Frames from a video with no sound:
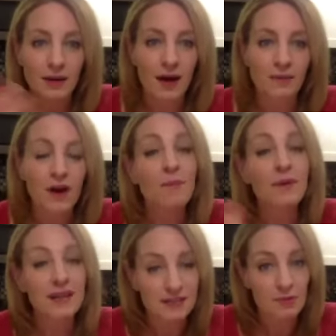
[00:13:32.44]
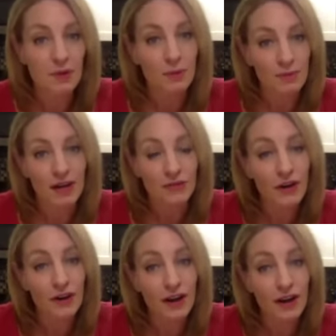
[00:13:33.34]
companies that people might have
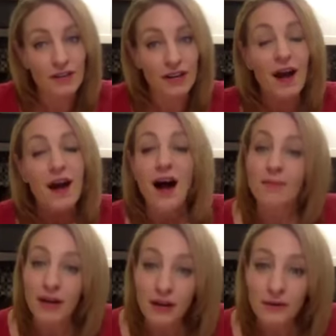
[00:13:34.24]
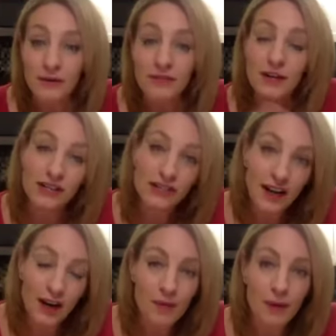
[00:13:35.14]
heard of. And on my own, if you guys
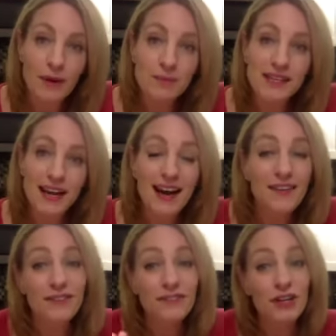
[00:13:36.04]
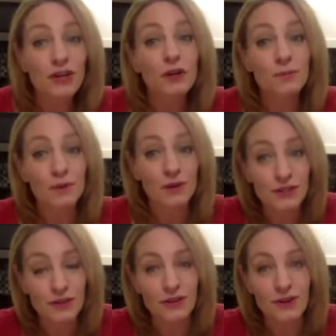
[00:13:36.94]
check out my website, I have a free cookbook
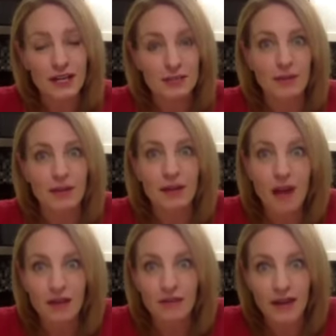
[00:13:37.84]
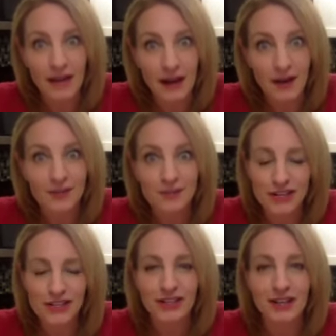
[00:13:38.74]
too that you guys might love right now,
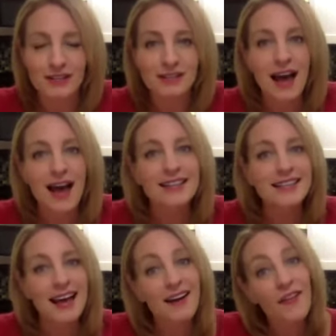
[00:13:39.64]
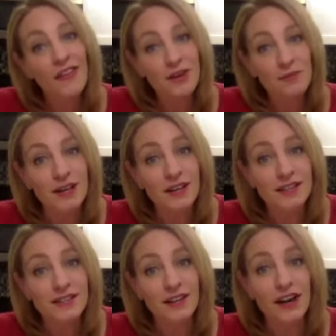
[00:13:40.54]
especially. It's 10 healthy
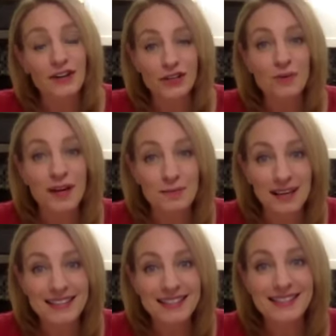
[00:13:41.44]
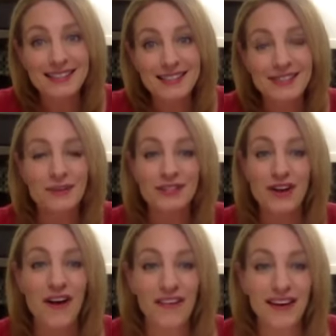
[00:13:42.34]
meals in under 20 minutes. So it's
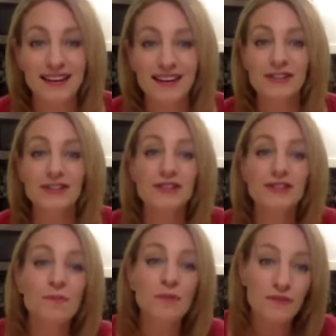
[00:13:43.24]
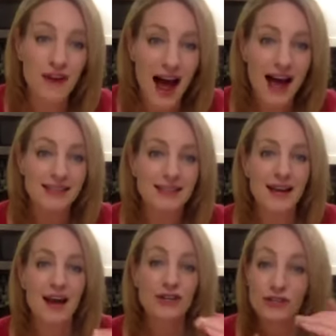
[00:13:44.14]
all super fast,
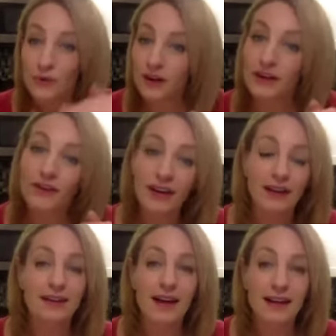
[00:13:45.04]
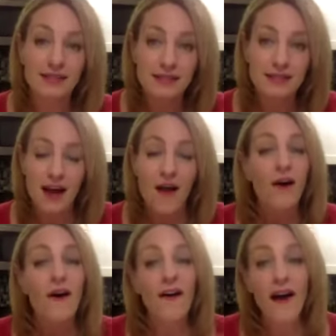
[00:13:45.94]
short ingredient list,
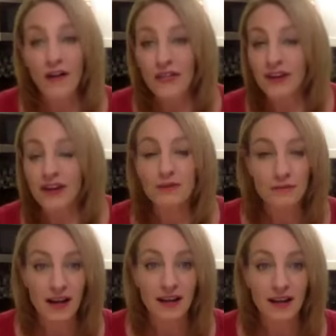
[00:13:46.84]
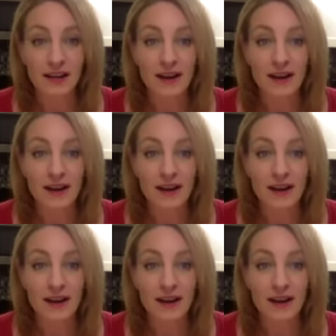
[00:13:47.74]
all healthy and fun.